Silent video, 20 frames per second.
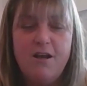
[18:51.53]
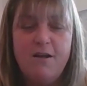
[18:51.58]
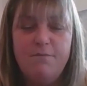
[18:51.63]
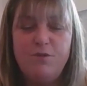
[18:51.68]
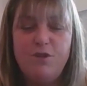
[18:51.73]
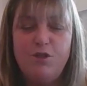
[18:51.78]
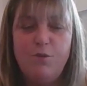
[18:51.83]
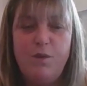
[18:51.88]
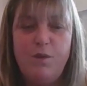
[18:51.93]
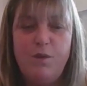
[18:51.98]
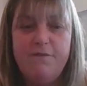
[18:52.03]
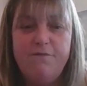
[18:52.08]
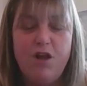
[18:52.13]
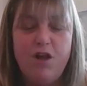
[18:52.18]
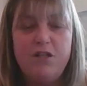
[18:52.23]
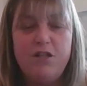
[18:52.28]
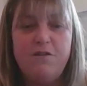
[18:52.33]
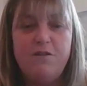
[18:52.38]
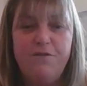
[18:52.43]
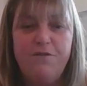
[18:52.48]
So we have
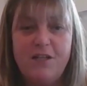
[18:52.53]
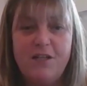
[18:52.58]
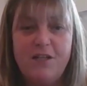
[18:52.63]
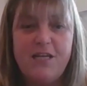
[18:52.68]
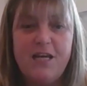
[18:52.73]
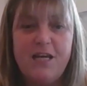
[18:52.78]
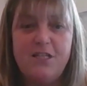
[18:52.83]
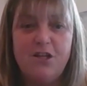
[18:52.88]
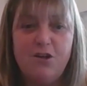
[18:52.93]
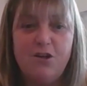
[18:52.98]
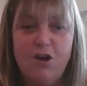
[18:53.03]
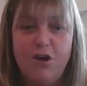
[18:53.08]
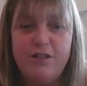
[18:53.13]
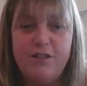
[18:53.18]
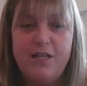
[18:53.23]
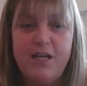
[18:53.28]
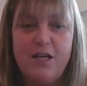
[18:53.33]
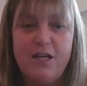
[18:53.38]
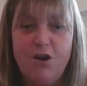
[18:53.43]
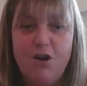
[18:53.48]
lots of fantastic
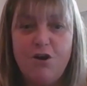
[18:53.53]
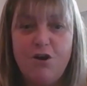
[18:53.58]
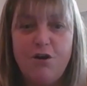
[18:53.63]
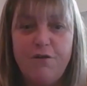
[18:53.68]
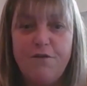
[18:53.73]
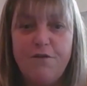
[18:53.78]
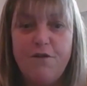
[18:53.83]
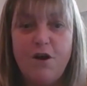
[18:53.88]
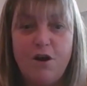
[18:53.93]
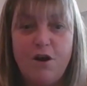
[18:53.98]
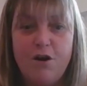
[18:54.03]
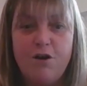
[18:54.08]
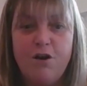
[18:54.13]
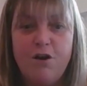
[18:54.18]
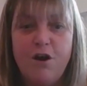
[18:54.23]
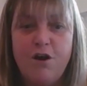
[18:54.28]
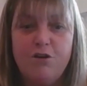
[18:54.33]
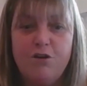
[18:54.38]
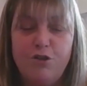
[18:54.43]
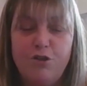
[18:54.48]
content on
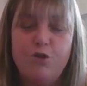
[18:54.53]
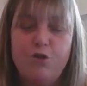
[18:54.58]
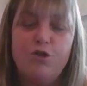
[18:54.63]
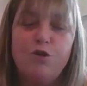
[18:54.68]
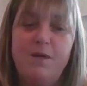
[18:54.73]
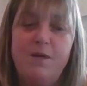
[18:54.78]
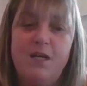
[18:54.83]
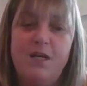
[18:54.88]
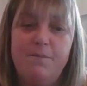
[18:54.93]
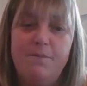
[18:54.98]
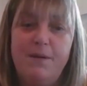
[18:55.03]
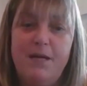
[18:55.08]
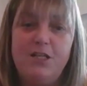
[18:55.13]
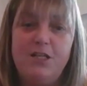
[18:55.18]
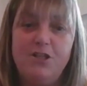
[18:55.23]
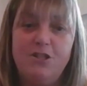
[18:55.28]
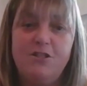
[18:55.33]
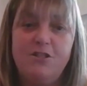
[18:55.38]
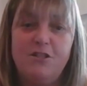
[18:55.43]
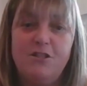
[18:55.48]
our social media
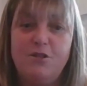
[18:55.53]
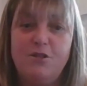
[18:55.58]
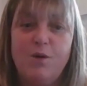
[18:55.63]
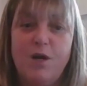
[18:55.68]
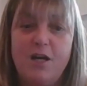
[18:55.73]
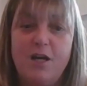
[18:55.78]
pages as well.